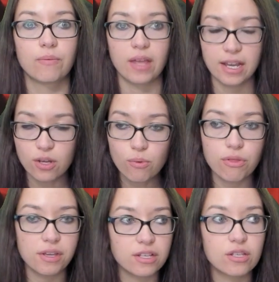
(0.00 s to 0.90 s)
I don't
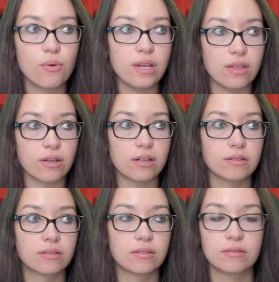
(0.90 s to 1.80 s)
think so
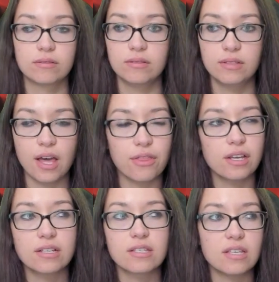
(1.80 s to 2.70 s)
either. Oof.
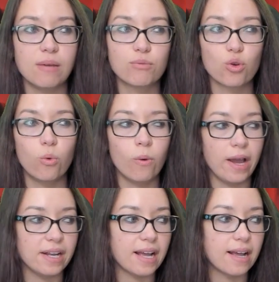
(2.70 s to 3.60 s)
Nothing seemed
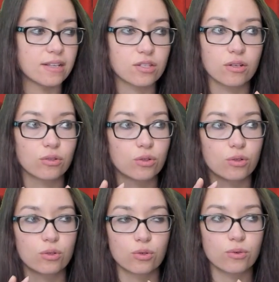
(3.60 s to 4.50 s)
quite as
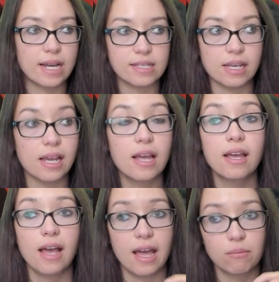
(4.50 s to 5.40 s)
crazy,
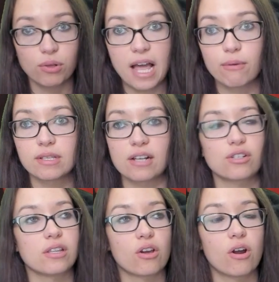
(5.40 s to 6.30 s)
and black was
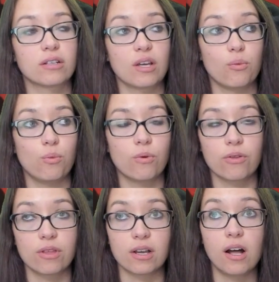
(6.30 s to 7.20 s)
actually the card or
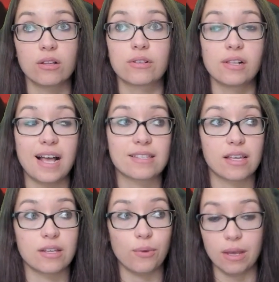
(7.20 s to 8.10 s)
the color in the last
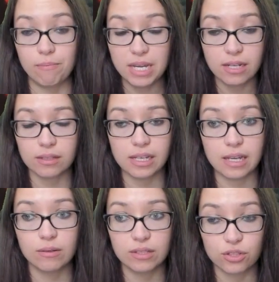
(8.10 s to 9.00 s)
set that we
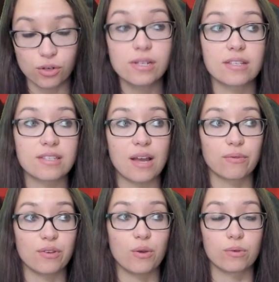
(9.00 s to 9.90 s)
immediately, during the set
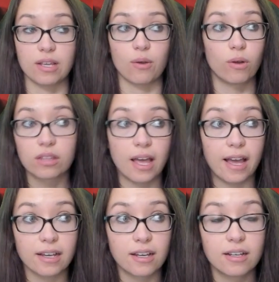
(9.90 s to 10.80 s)
review, was like, what the
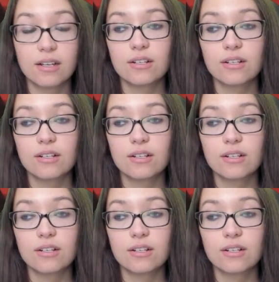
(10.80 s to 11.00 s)
heck?